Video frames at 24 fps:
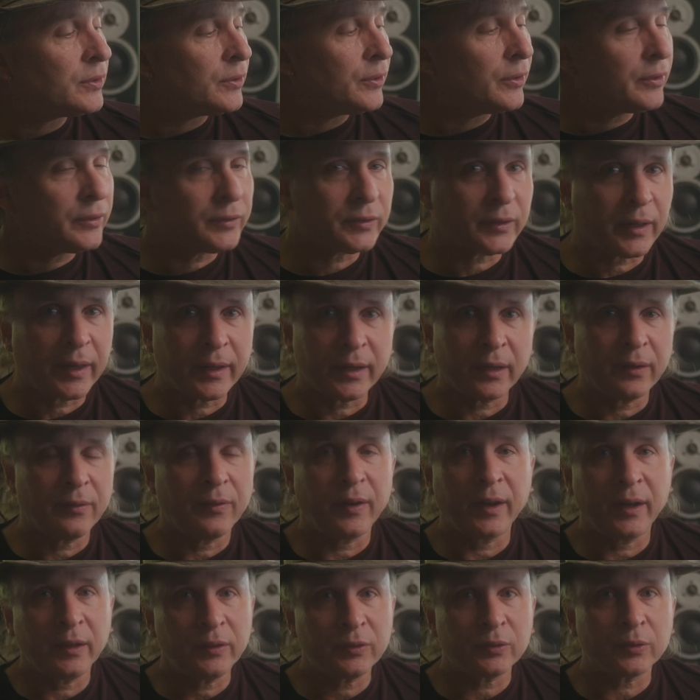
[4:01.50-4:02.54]
holes on it of
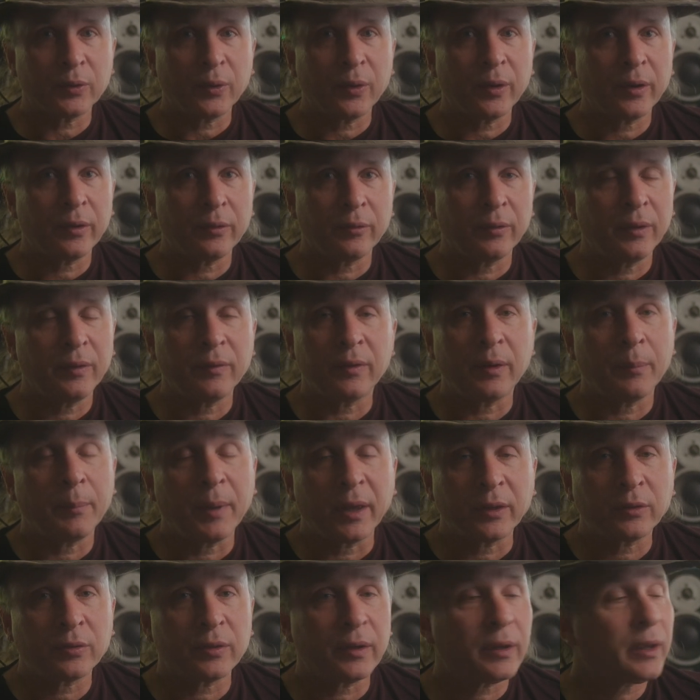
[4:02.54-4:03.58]
any sort, or even a
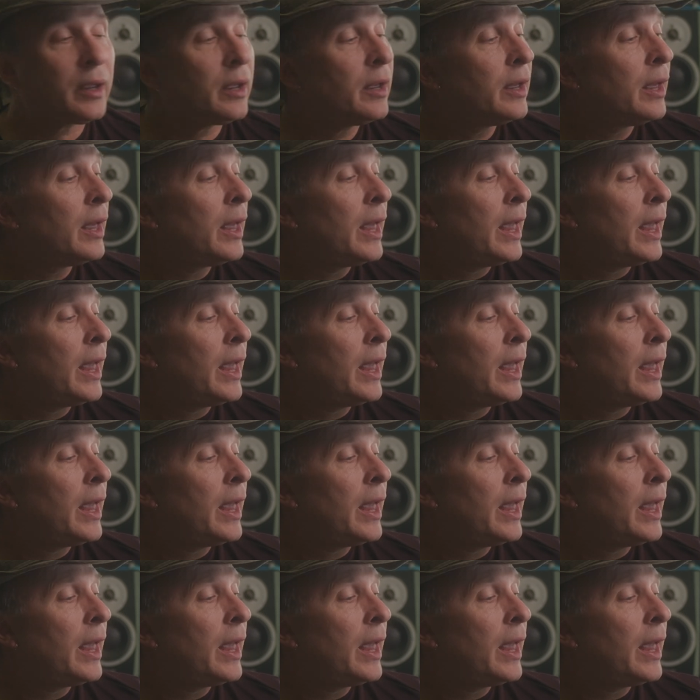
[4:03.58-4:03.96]
metric.